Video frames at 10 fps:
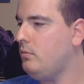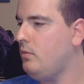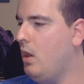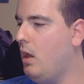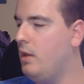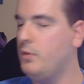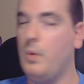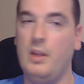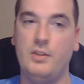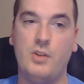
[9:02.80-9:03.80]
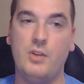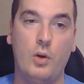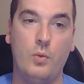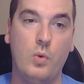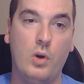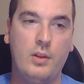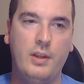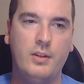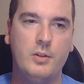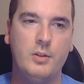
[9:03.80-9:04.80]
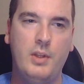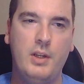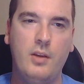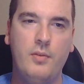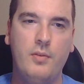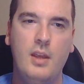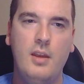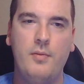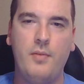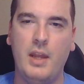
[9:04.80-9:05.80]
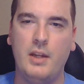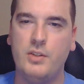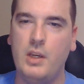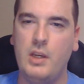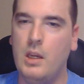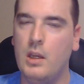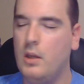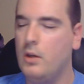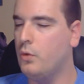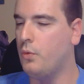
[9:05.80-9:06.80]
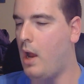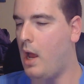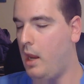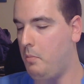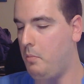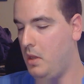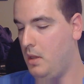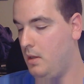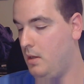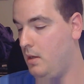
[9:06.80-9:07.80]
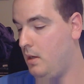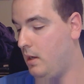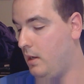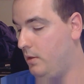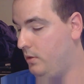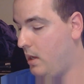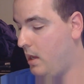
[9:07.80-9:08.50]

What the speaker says: as well as artwork. Like, there's plenty of fantasy, crime, and